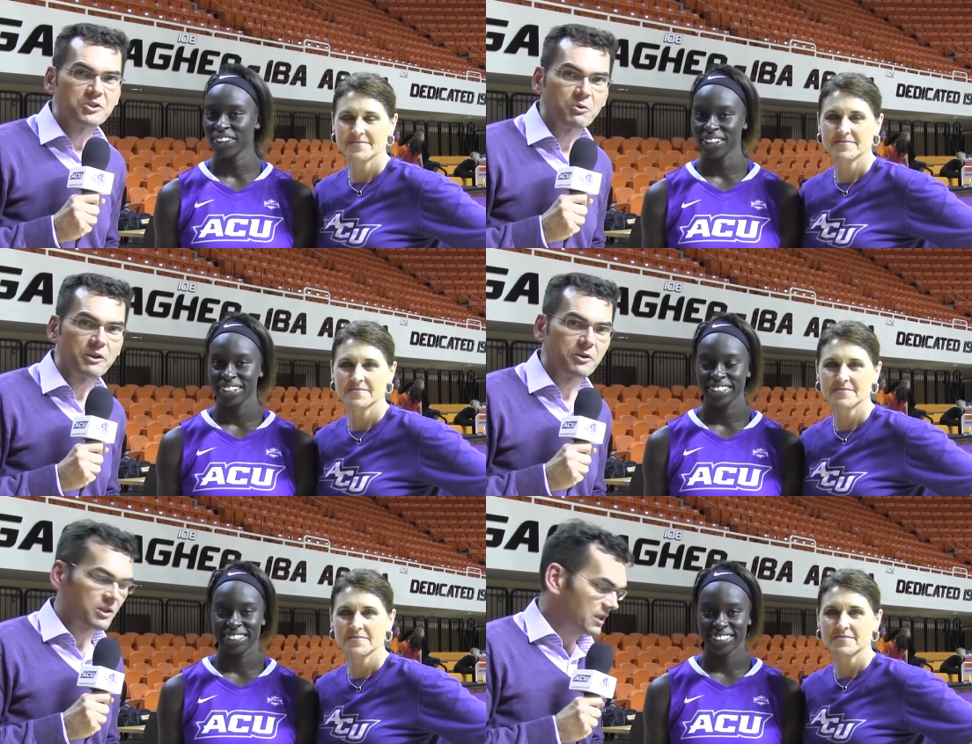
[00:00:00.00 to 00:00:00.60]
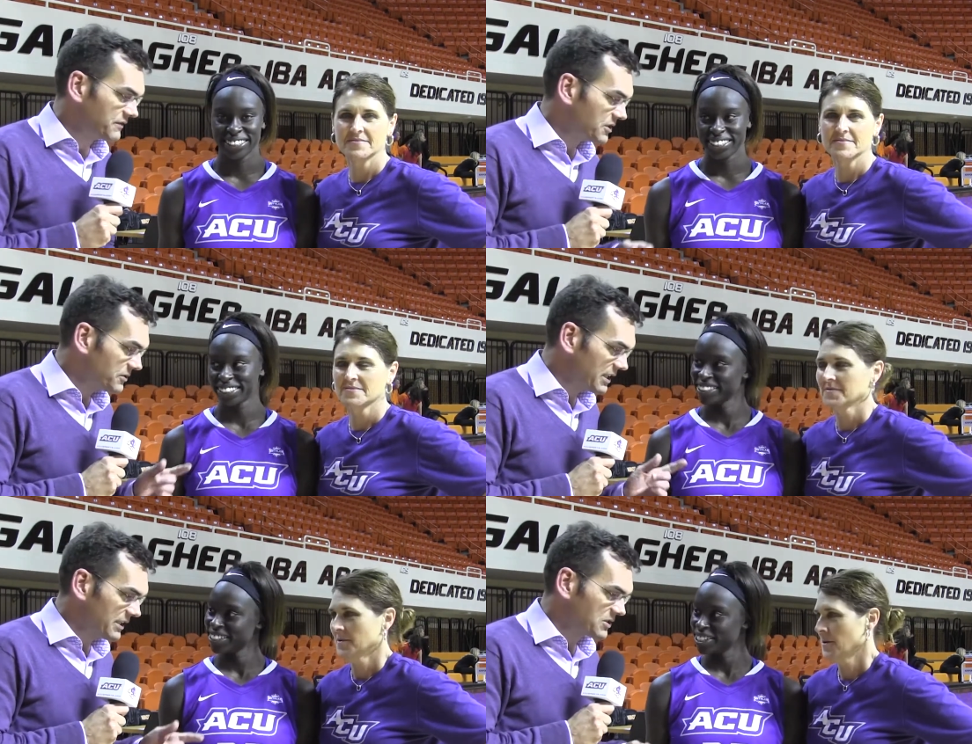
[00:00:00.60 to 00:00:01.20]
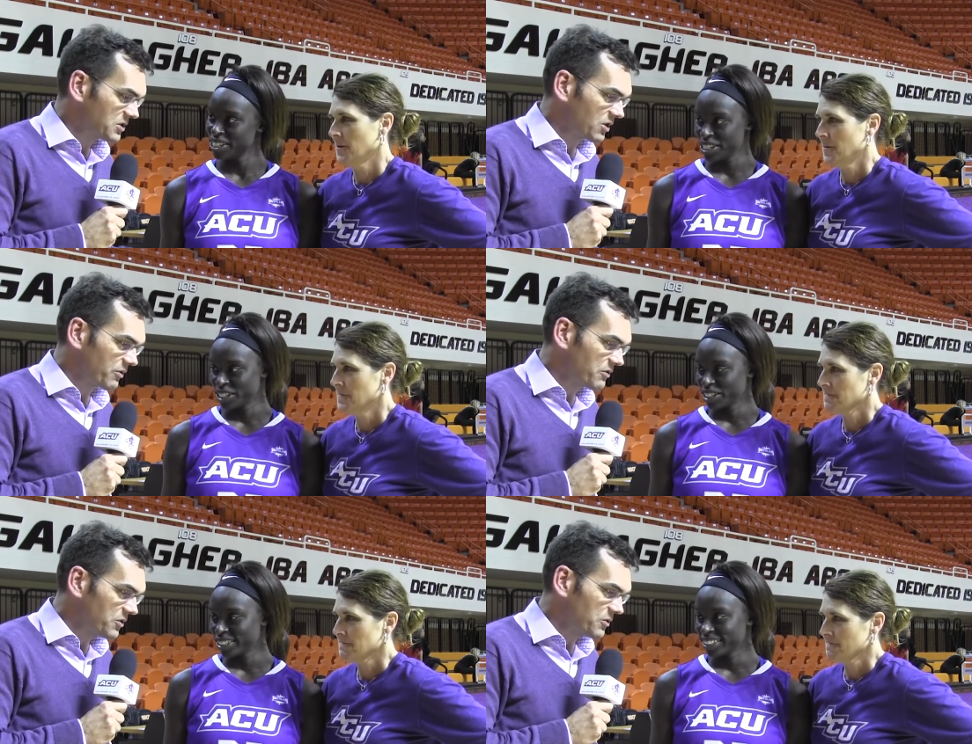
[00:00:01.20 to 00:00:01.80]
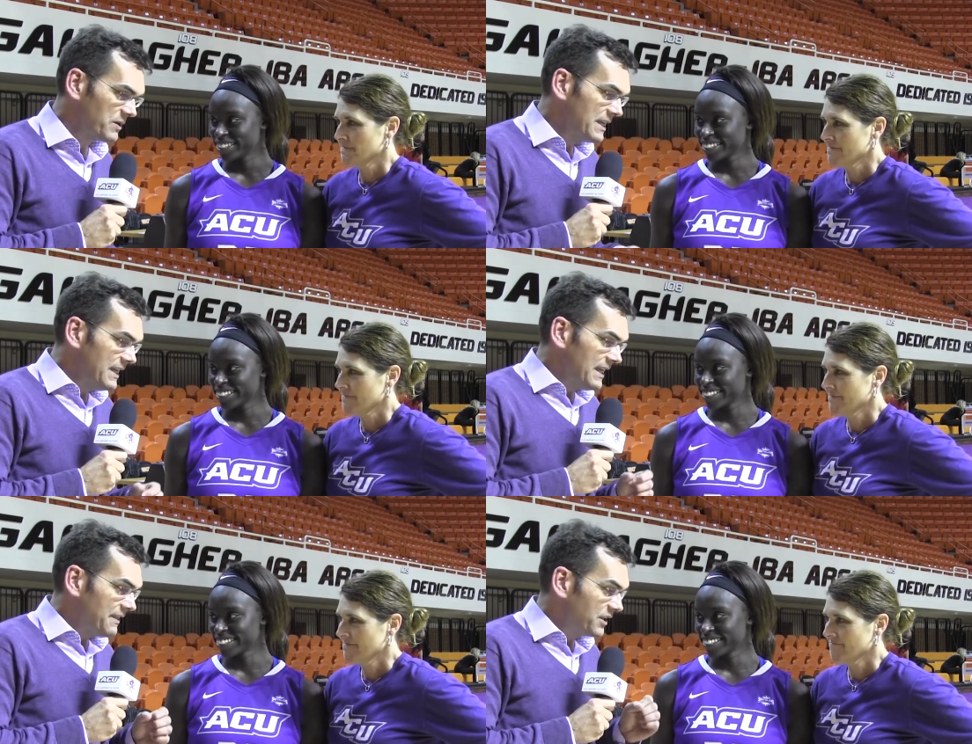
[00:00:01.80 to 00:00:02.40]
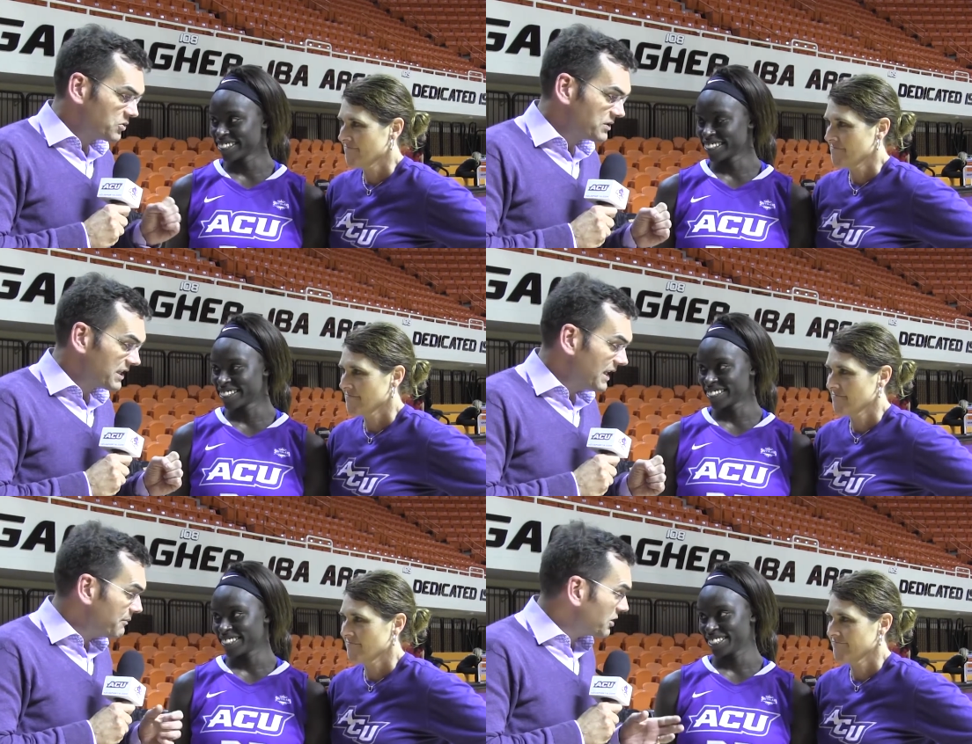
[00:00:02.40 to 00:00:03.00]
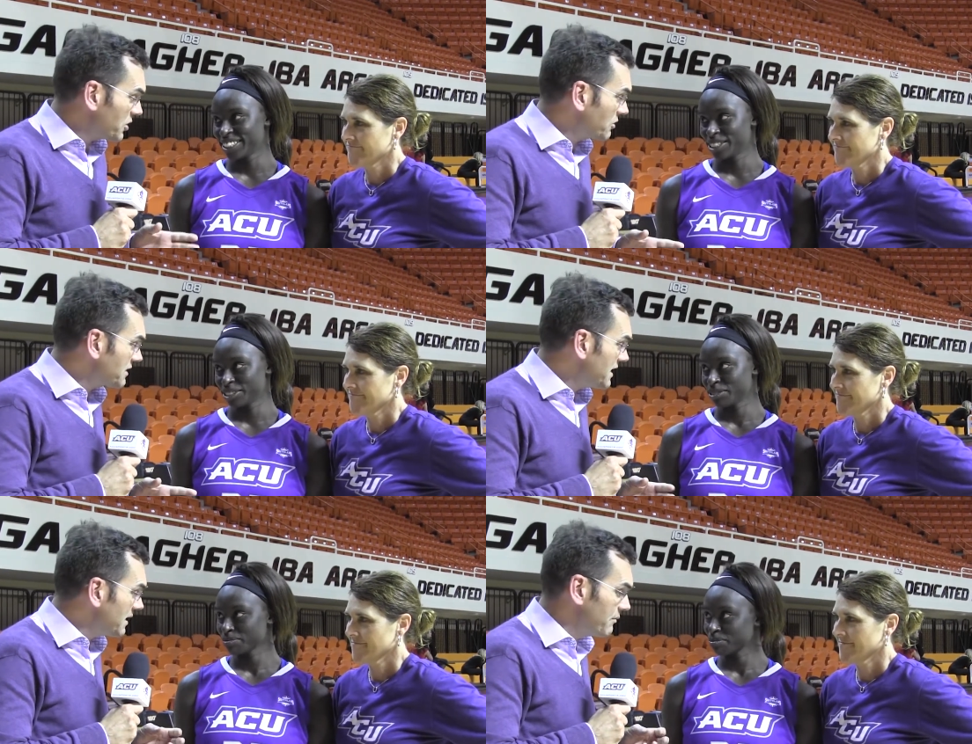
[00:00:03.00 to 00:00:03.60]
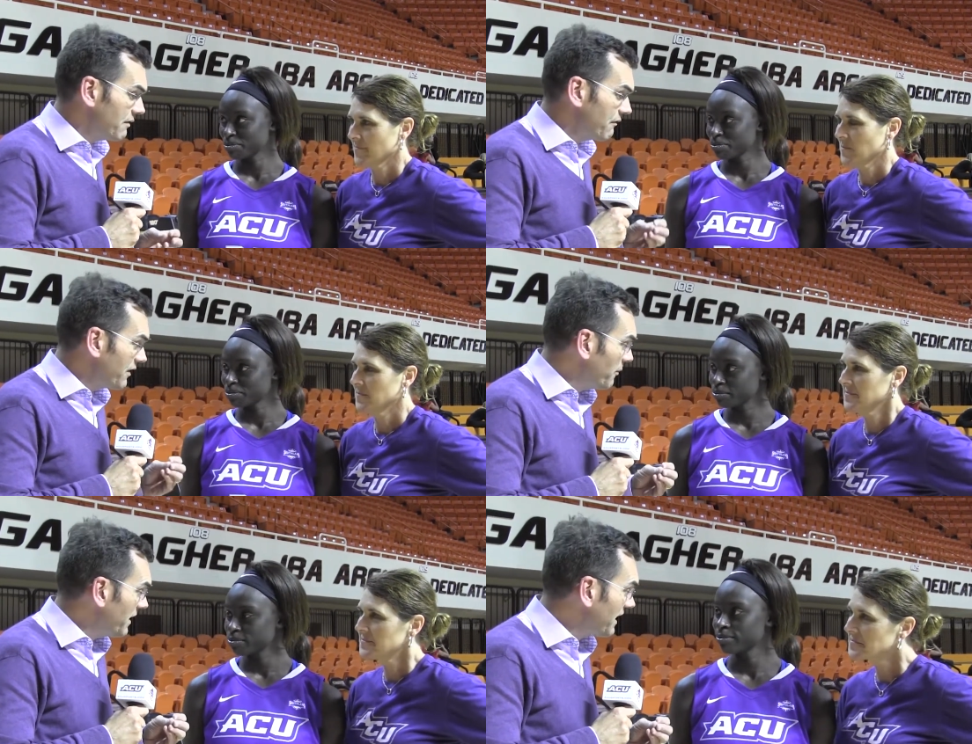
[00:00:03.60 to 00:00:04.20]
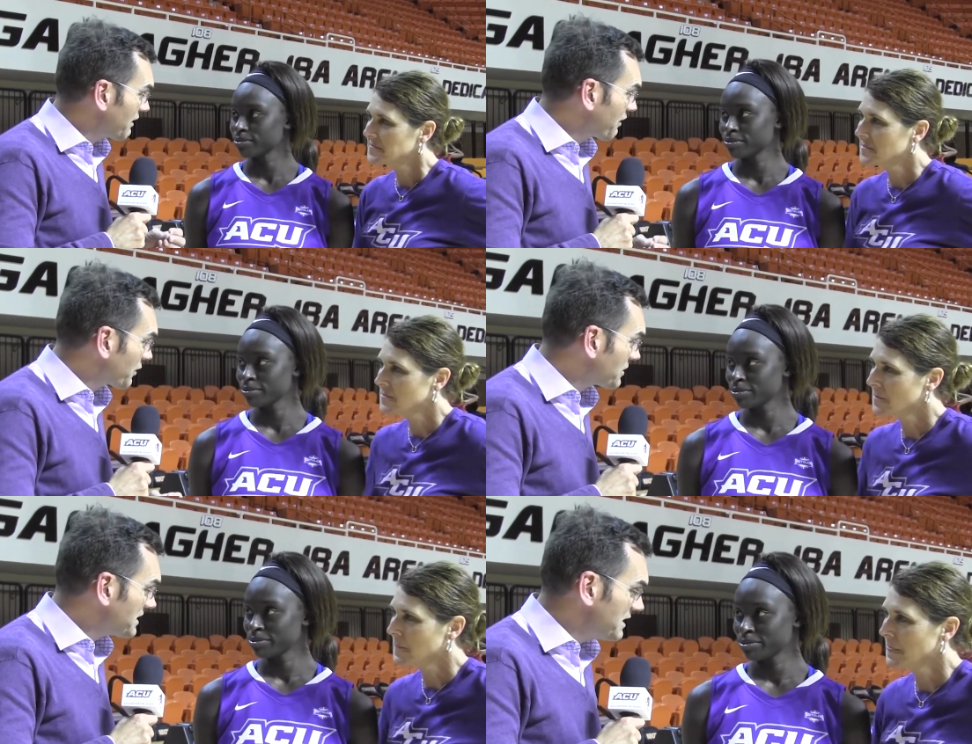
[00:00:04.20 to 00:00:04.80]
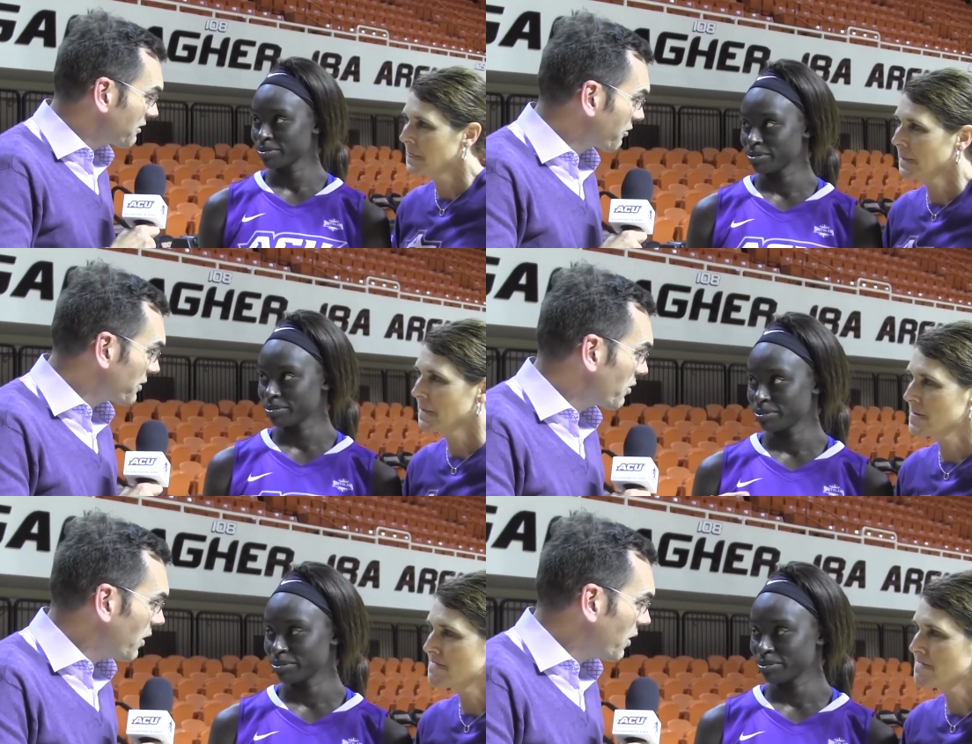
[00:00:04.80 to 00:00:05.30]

Speaker 1: Julie Goodenough. Suzzy, let's start with you. This was a game that your team fell behind 13 to 3.